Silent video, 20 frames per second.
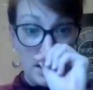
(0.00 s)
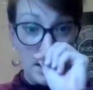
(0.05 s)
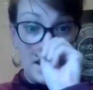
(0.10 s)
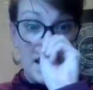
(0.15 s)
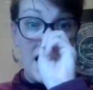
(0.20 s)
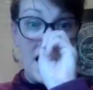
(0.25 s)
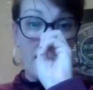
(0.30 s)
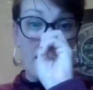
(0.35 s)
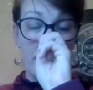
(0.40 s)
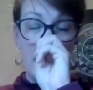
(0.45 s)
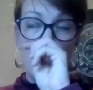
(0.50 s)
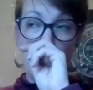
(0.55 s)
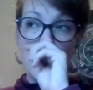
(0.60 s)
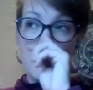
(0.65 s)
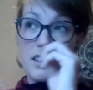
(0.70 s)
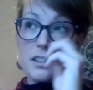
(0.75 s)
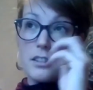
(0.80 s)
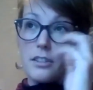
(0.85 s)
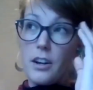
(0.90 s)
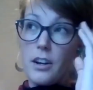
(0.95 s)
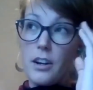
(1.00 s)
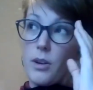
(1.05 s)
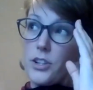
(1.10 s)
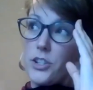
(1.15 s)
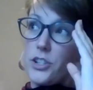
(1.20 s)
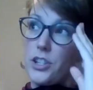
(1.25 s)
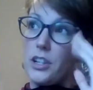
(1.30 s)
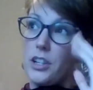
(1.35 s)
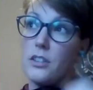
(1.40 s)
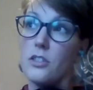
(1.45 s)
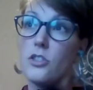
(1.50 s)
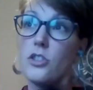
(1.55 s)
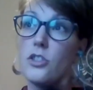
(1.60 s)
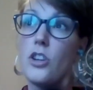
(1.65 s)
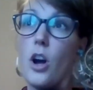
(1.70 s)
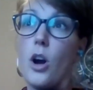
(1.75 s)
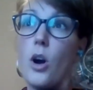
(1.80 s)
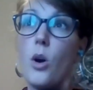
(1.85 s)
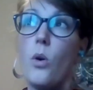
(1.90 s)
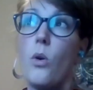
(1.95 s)
Yeah, that is a great question.
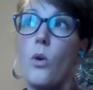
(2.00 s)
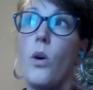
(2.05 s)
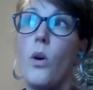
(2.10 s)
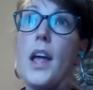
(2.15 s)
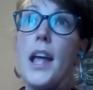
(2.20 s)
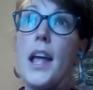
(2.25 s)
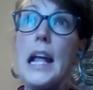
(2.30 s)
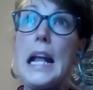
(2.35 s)
So